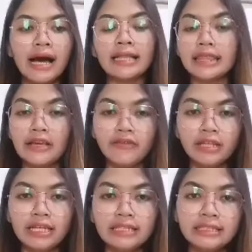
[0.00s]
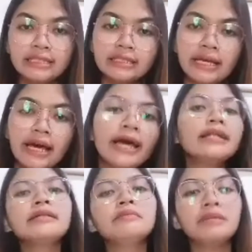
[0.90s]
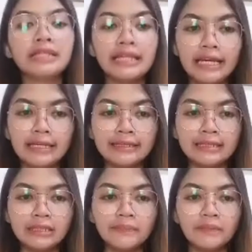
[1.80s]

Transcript: activities, and meetings.